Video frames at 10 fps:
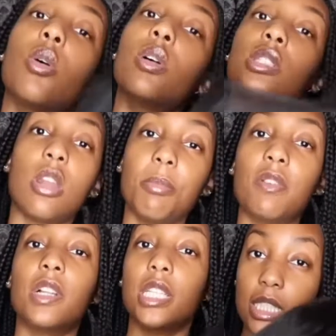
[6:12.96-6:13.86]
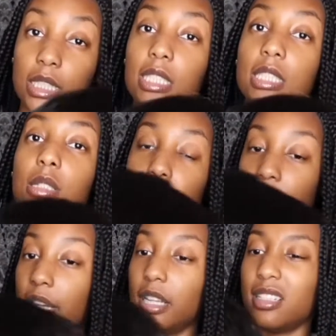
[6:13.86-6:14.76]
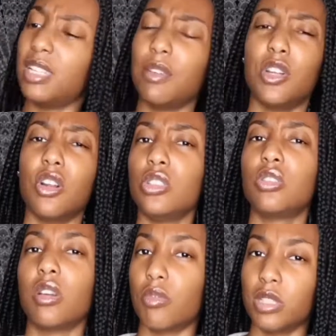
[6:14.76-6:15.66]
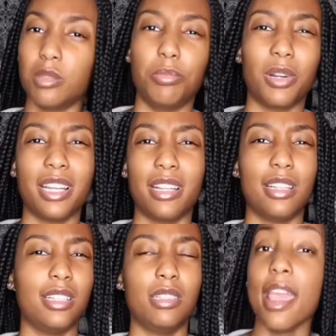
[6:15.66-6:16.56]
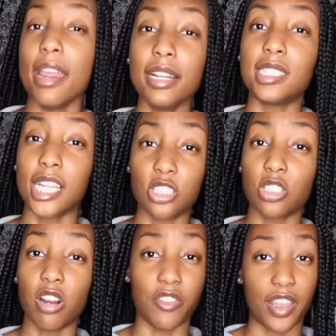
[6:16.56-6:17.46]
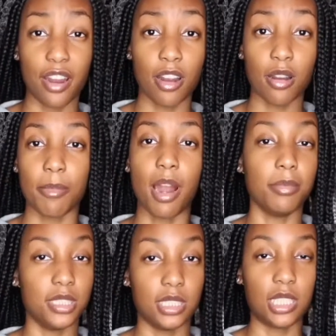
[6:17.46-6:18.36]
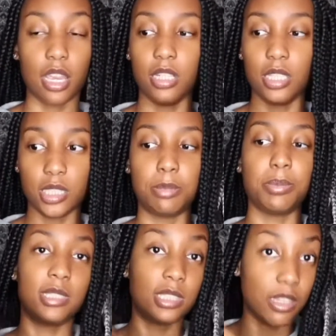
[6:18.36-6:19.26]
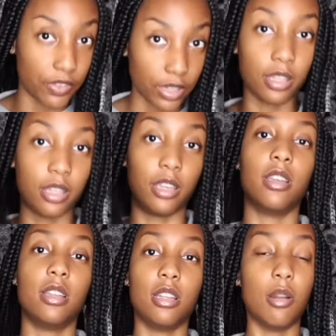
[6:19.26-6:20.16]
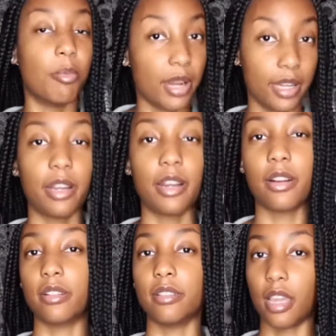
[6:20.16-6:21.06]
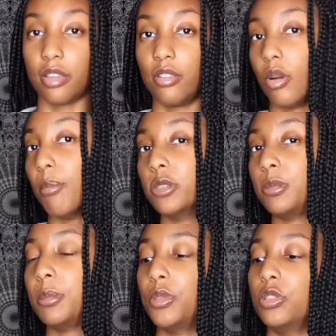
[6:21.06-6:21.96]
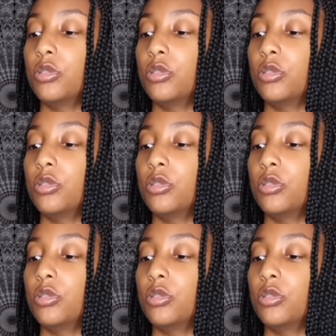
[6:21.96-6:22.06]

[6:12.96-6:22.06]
it's gonna be really easy to braid, even though you could really braid any texture of hair. But I'm just saying, this is specifically the braiding hair that, you know, most people use.